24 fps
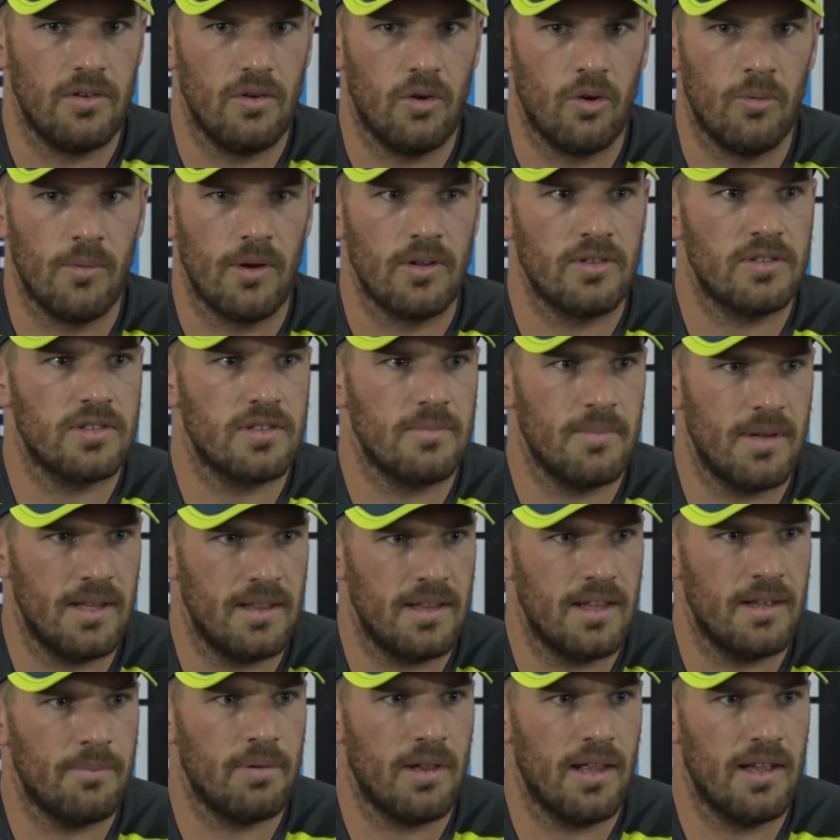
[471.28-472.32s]
almost
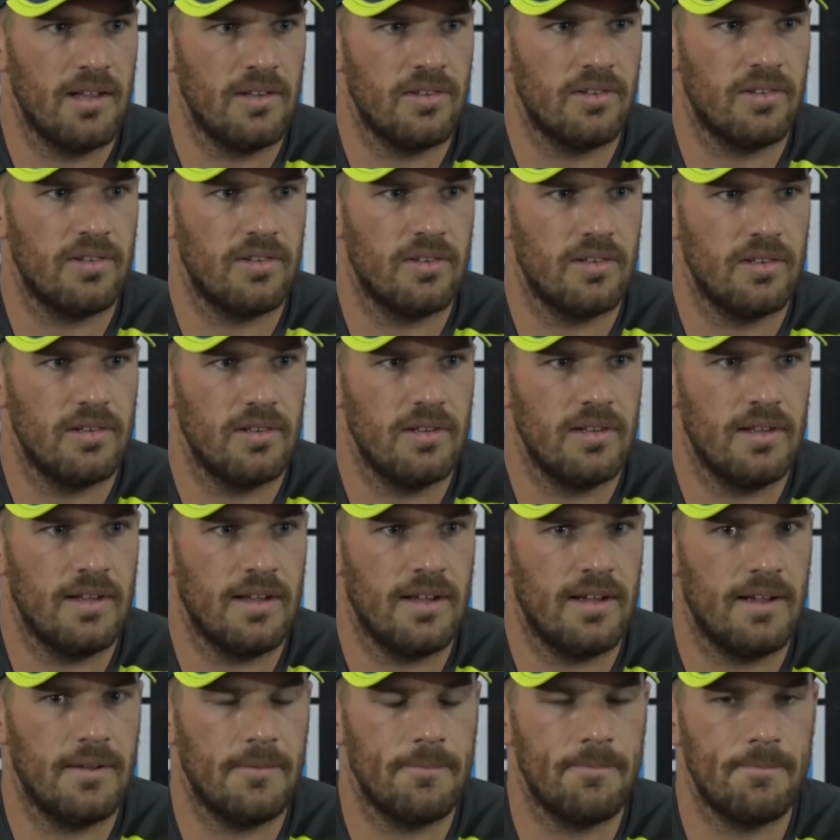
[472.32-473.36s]
cement their place
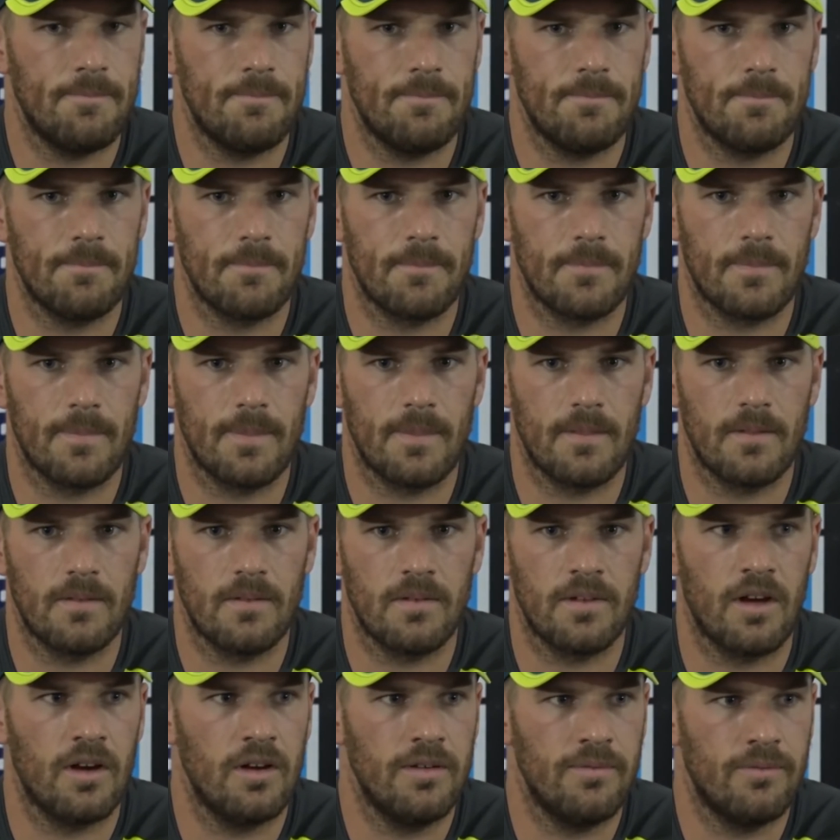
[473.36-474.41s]

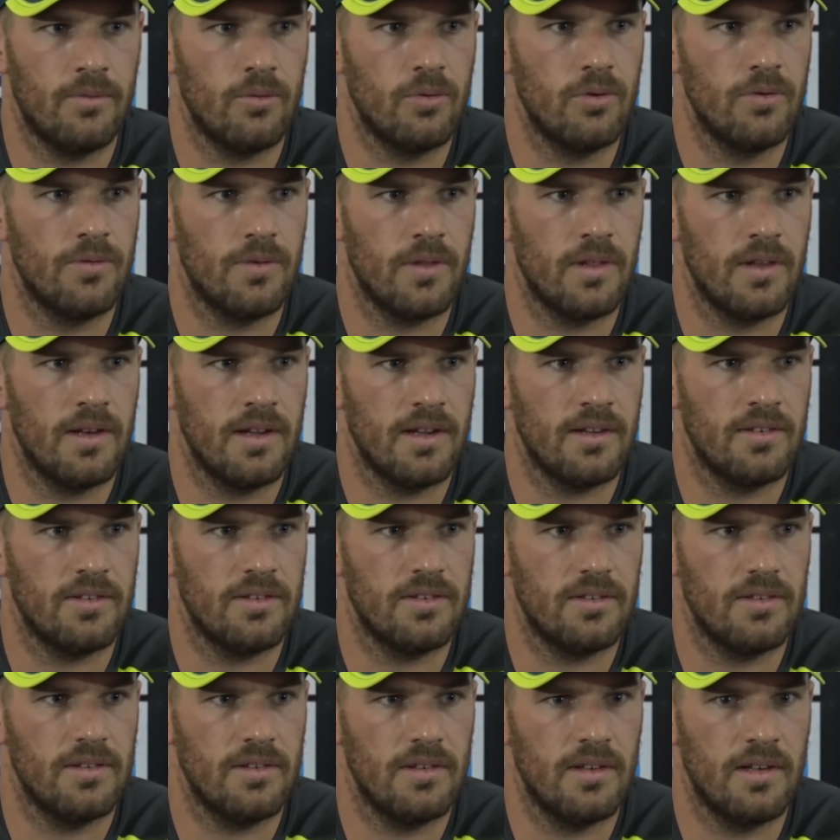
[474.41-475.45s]
going forward for the
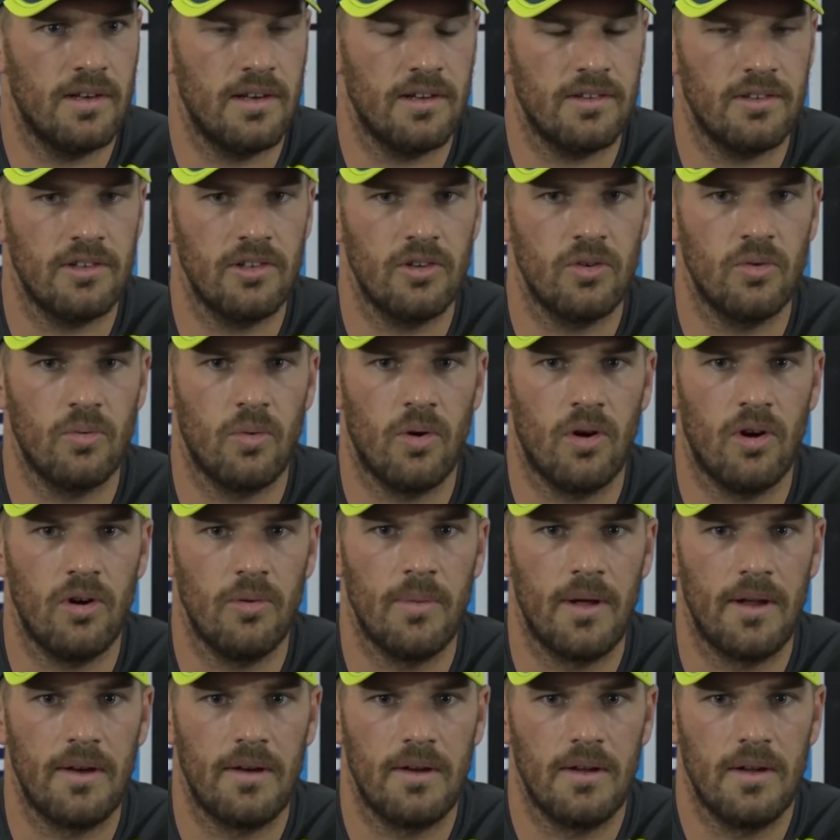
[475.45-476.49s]
next little while.
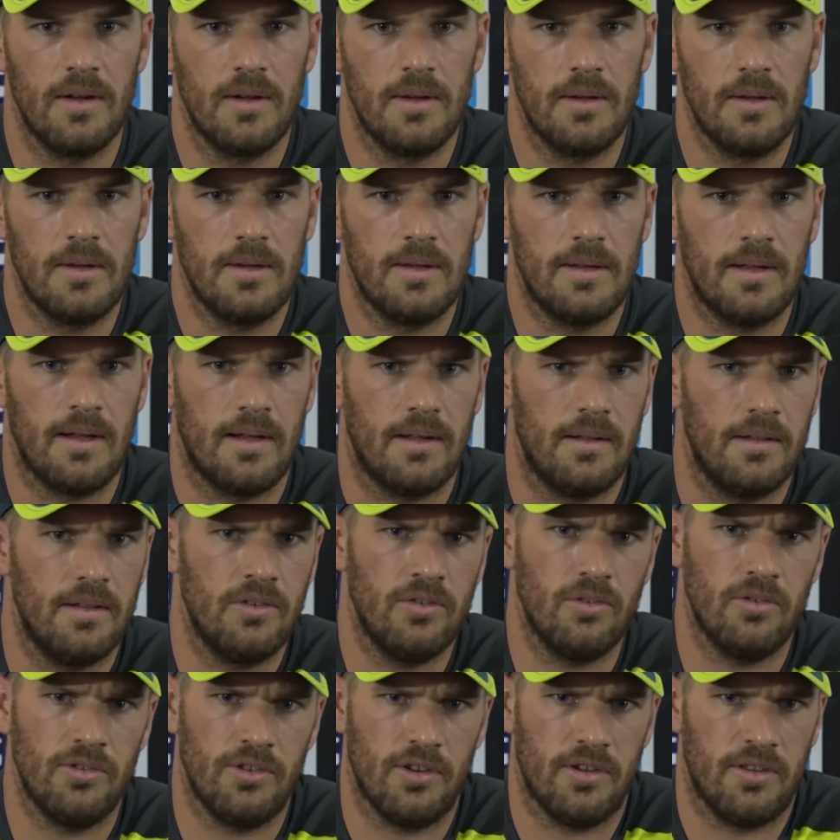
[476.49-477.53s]
But
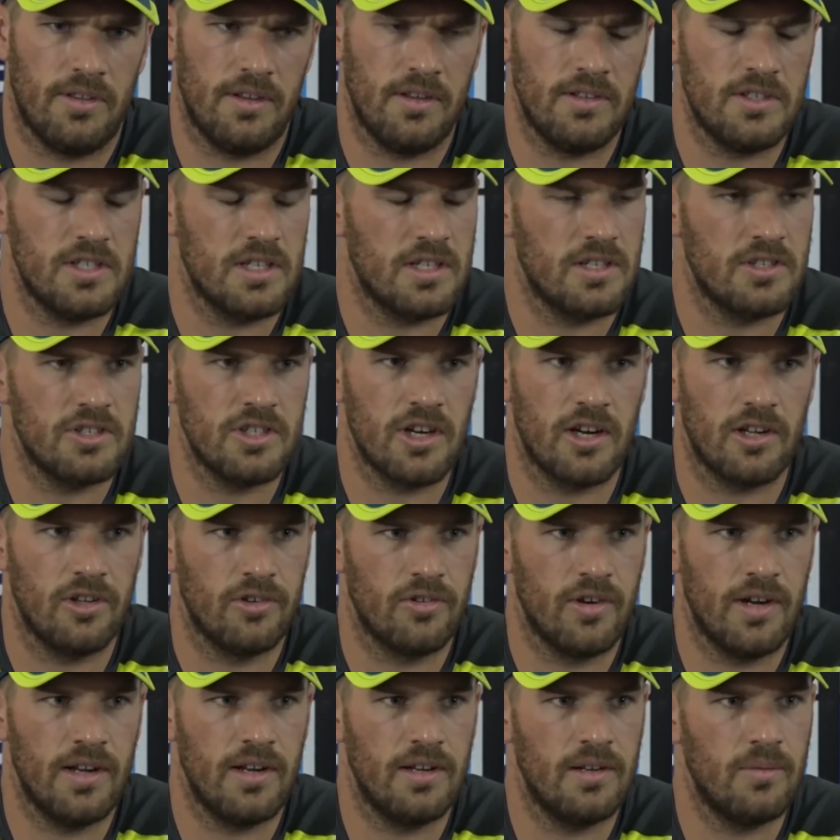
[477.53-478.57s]
there's also things you can juggle
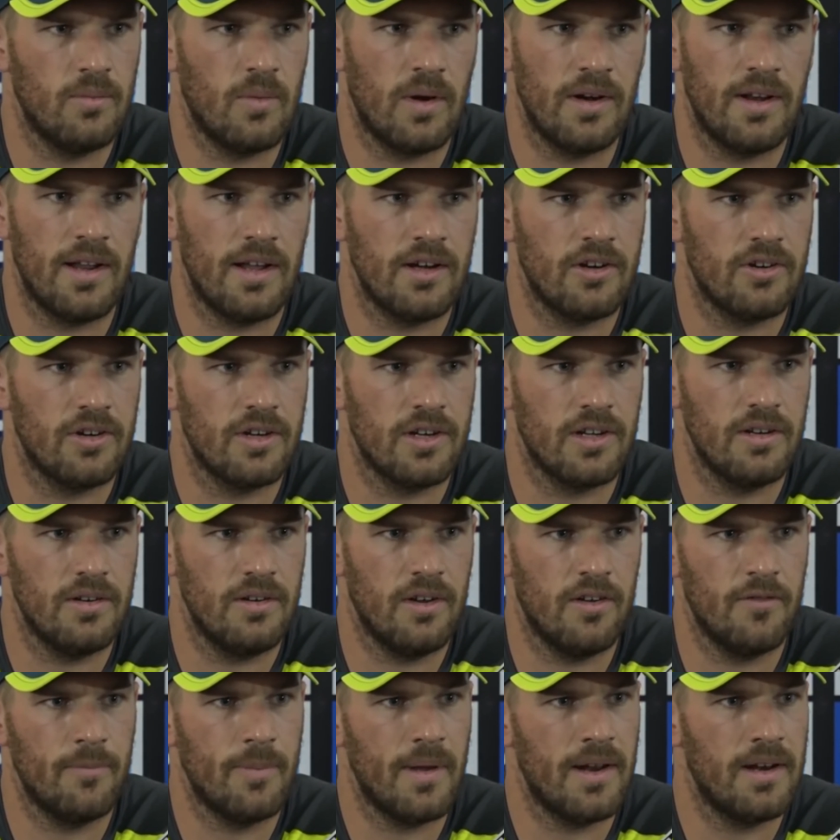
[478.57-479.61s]
around in one-day
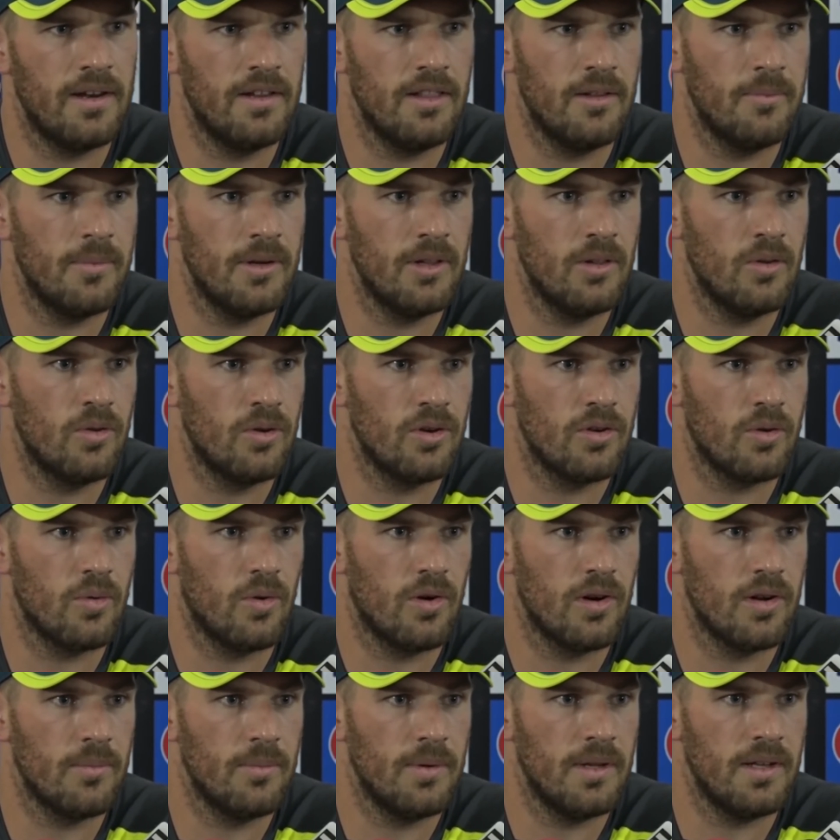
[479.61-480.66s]
cricket. I've batted in the middle order
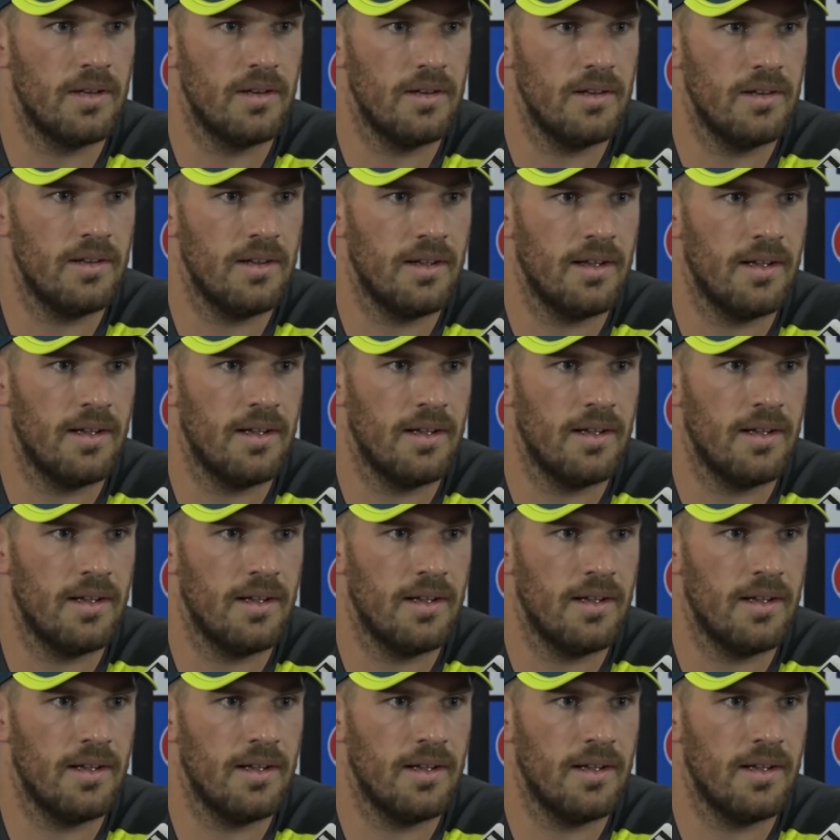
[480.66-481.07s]
quite a bit,